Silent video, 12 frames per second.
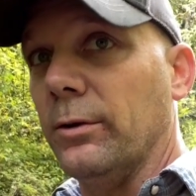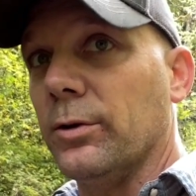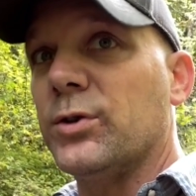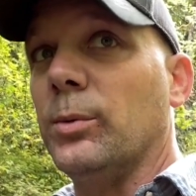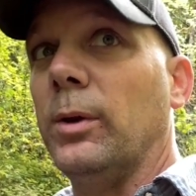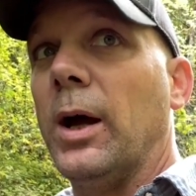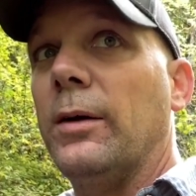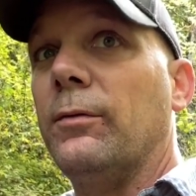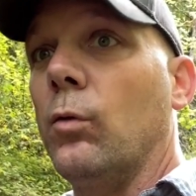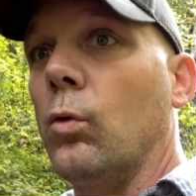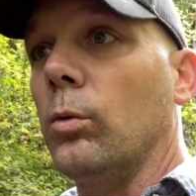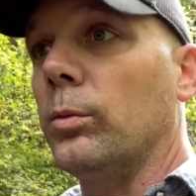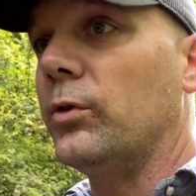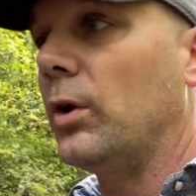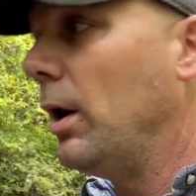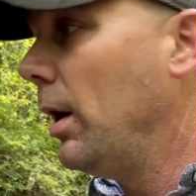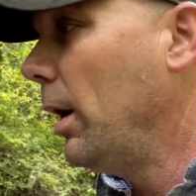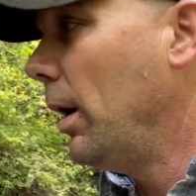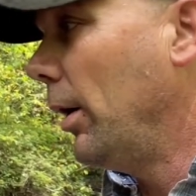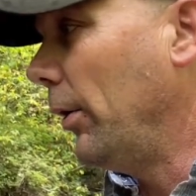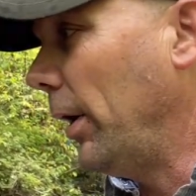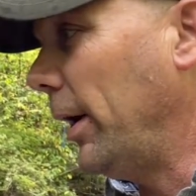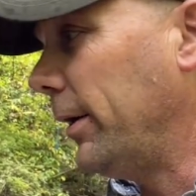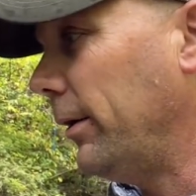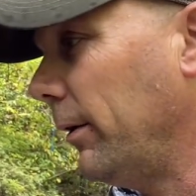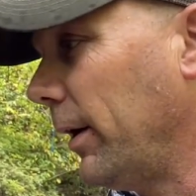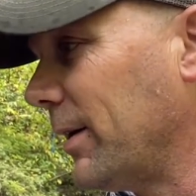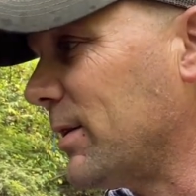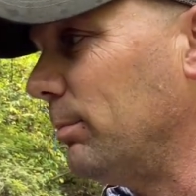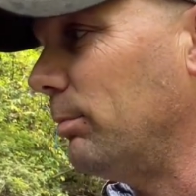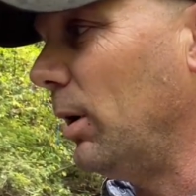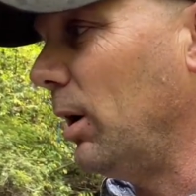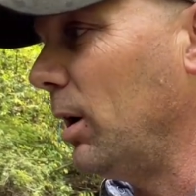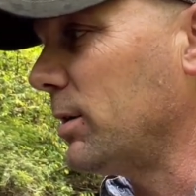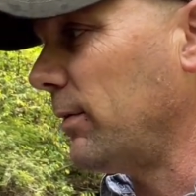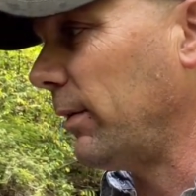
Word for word: There's some life forms around here. I got some bugs.